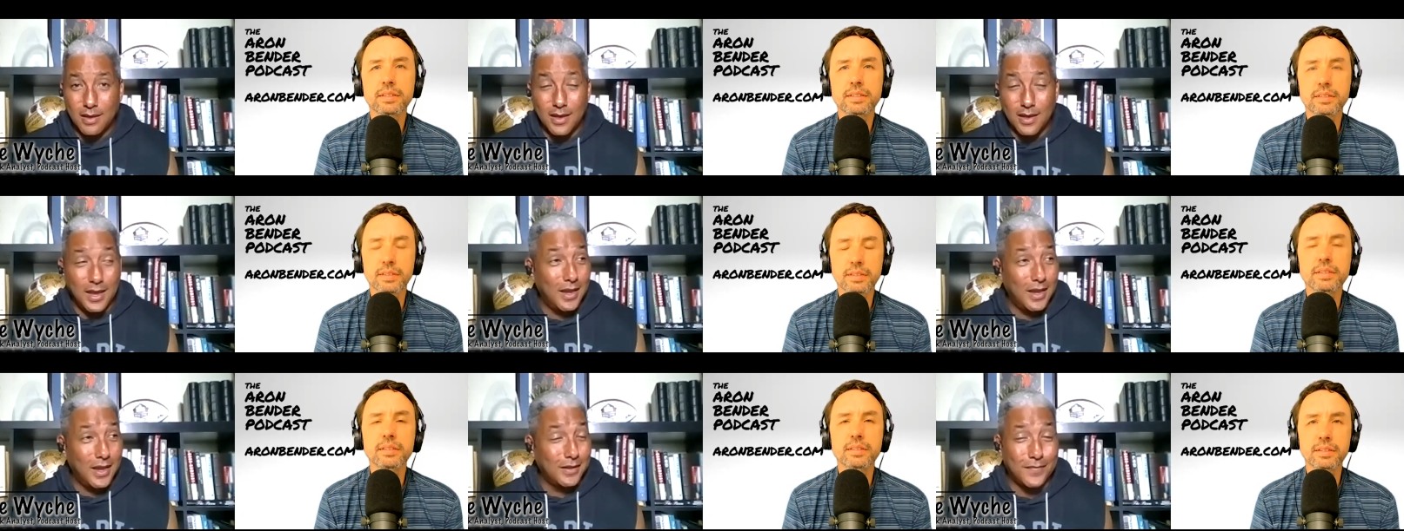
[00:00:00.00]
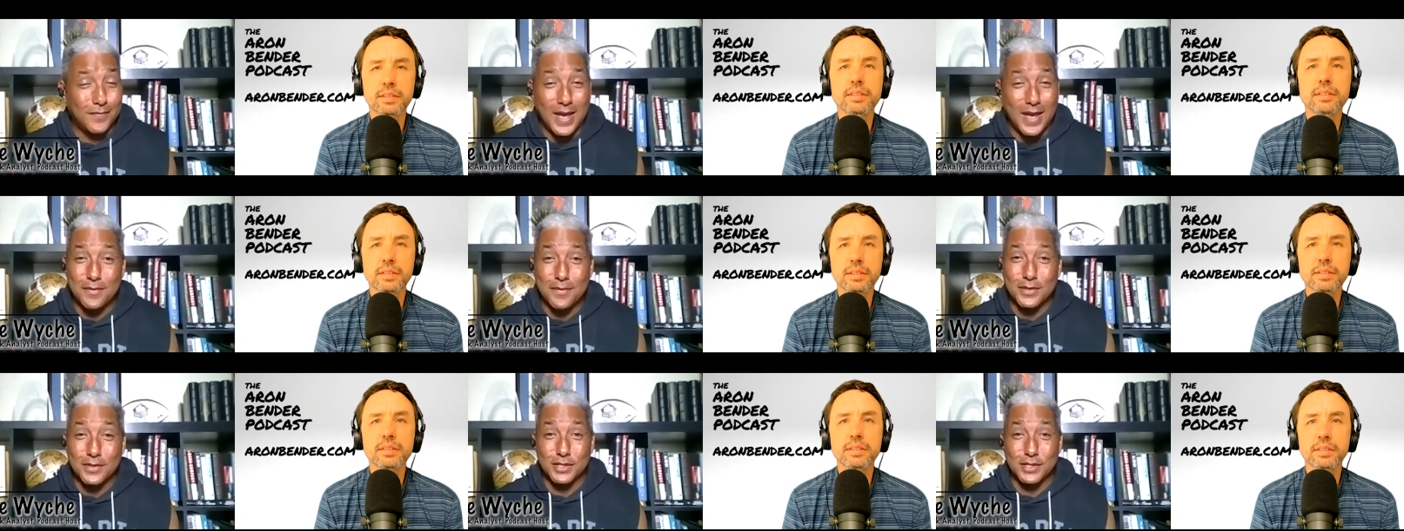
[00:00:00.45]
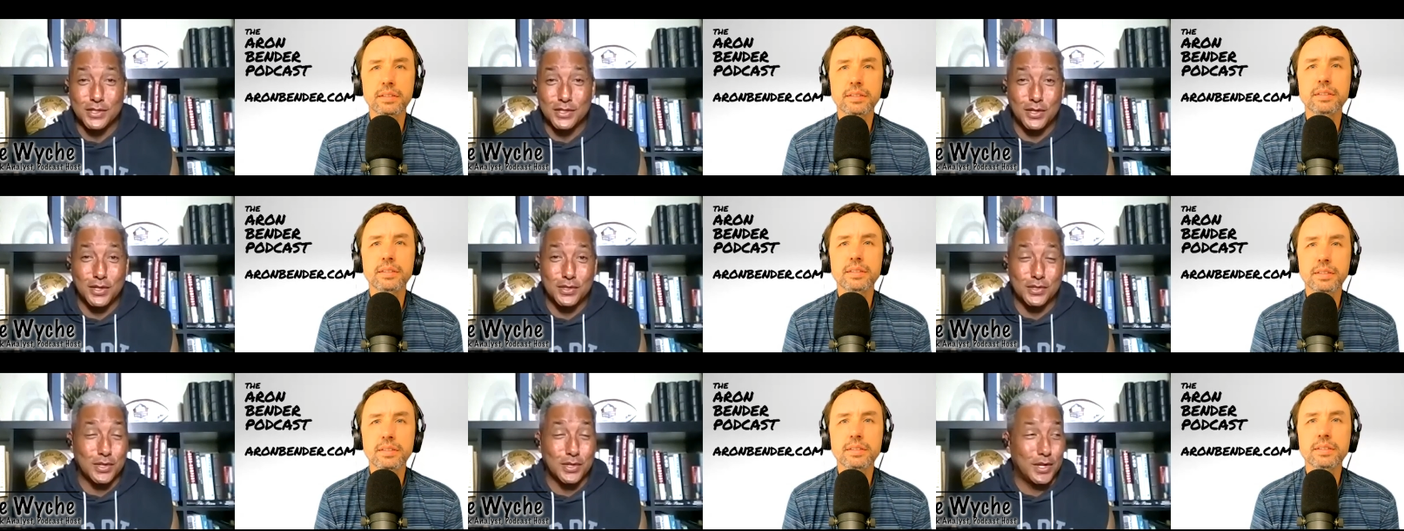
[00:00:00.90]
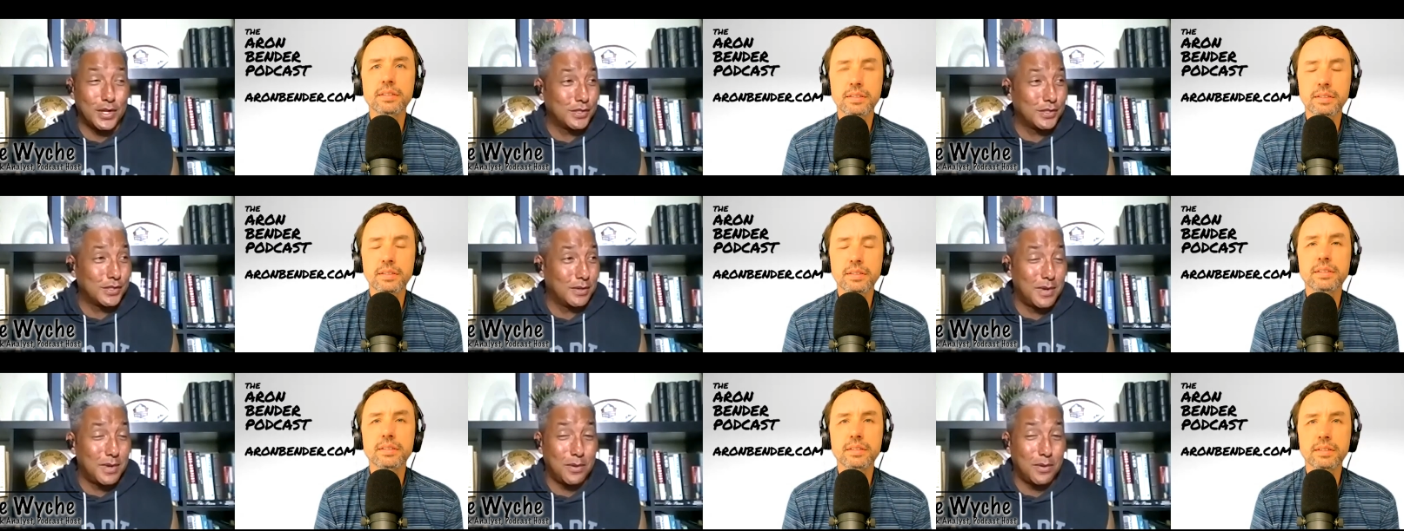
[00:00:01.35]
Speaker 1: And five or six years ago, I
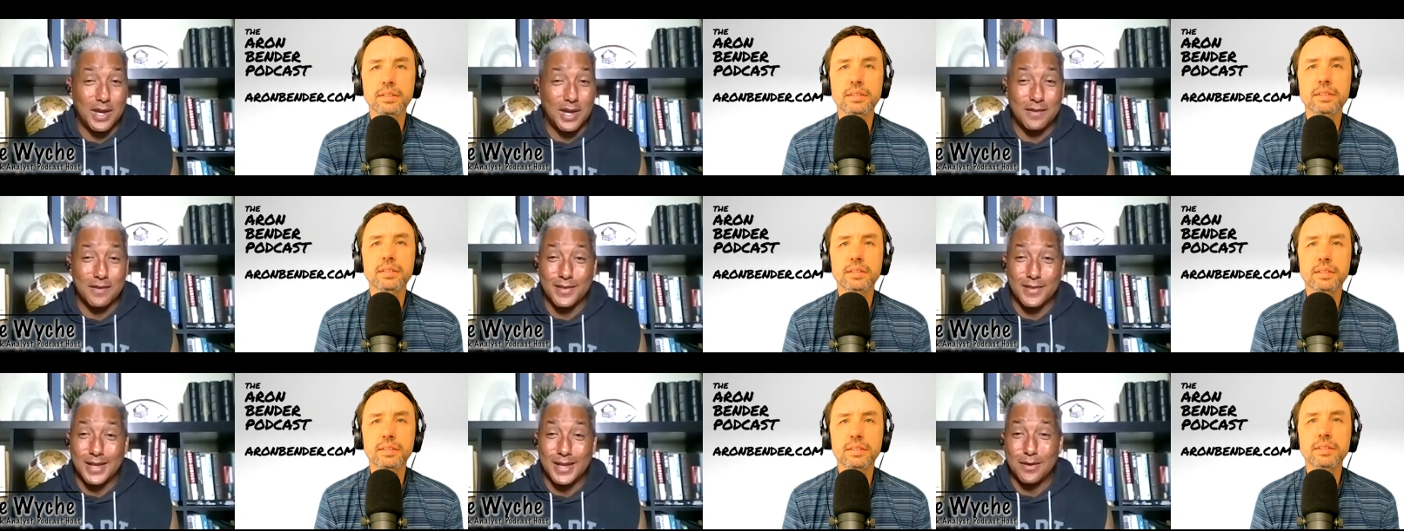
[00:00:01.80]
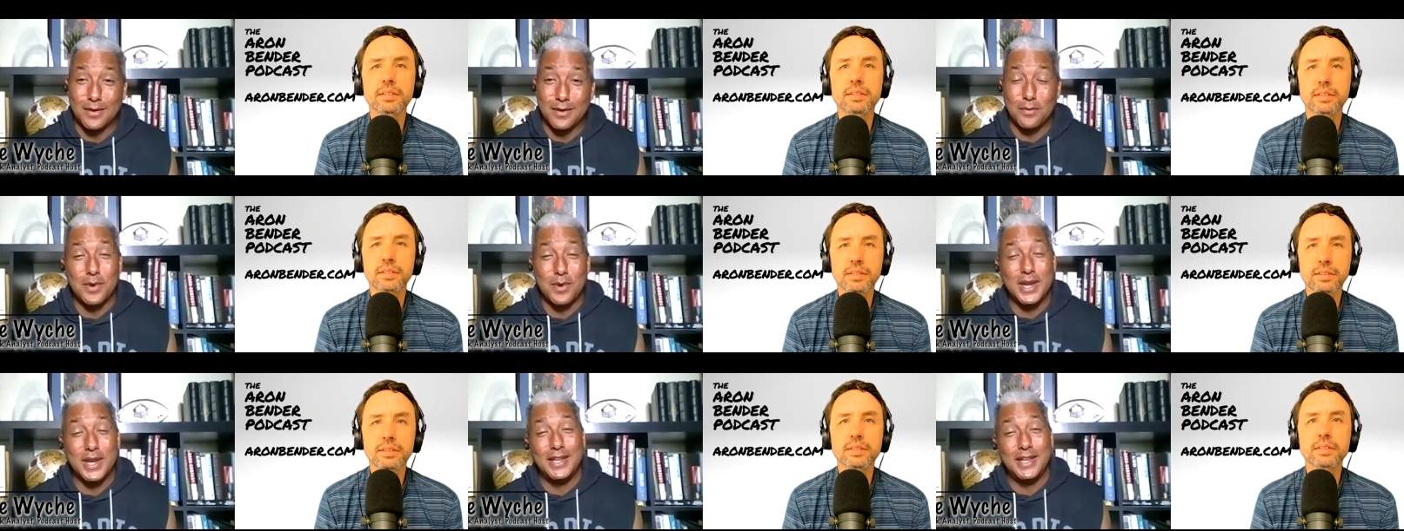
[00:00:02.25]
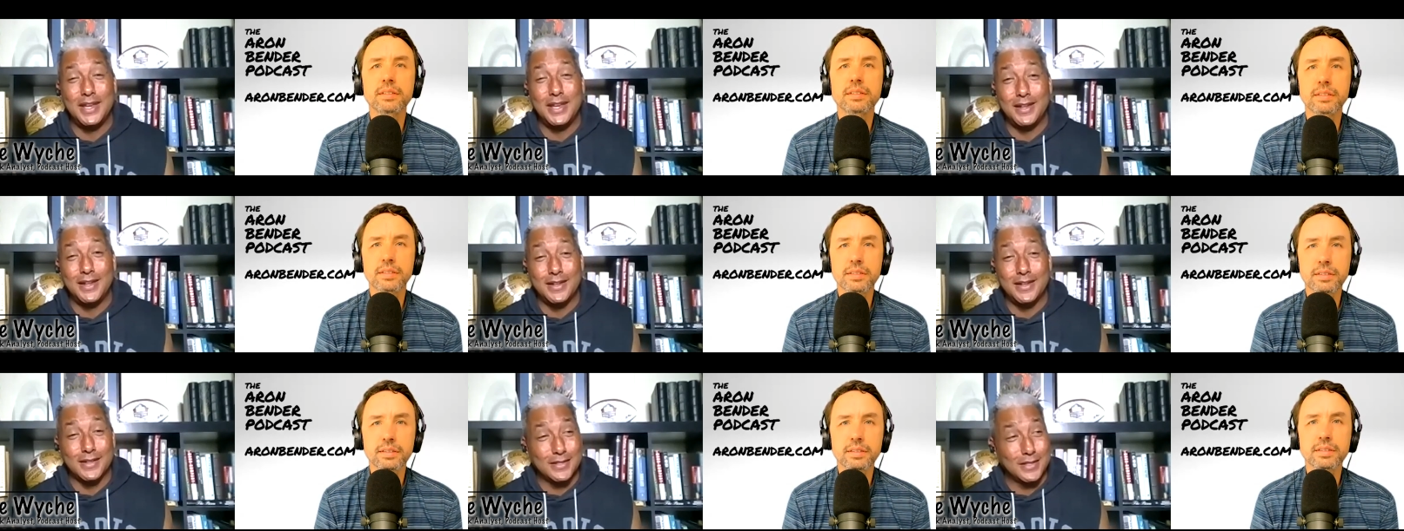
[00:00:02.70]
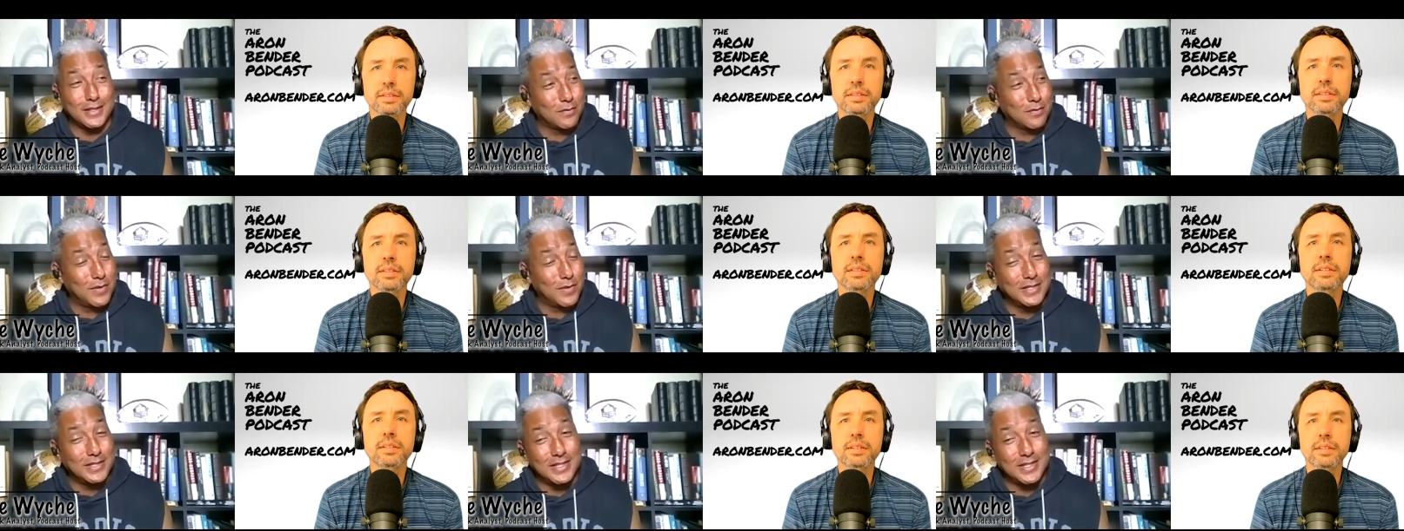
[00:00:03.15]
told my wife like we need instead of
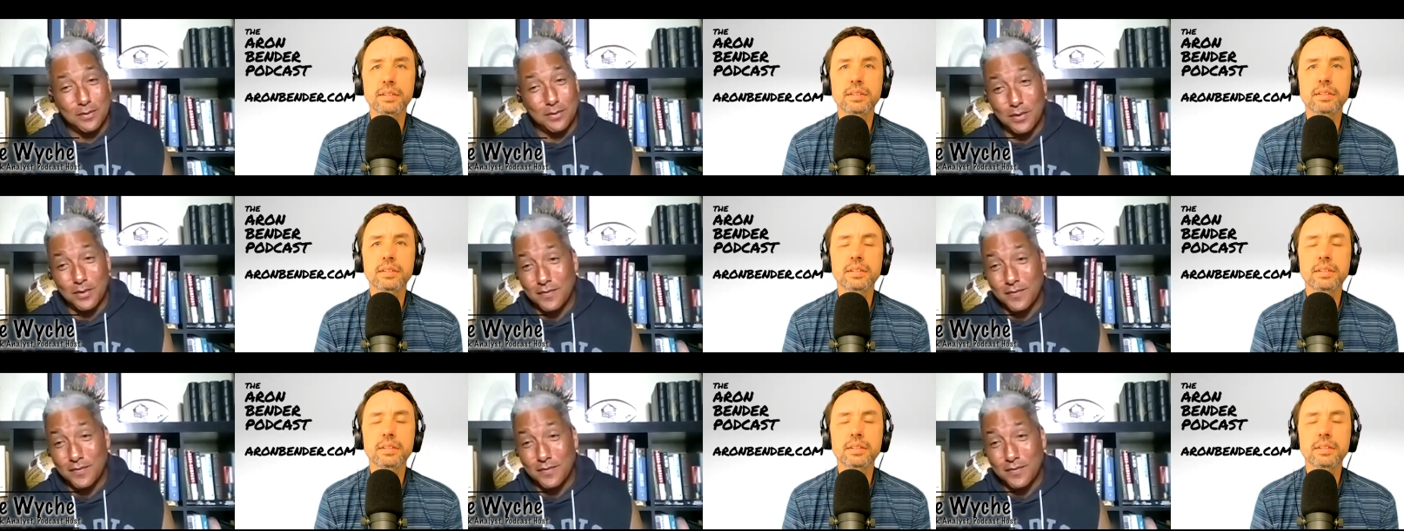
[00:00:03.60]
renting,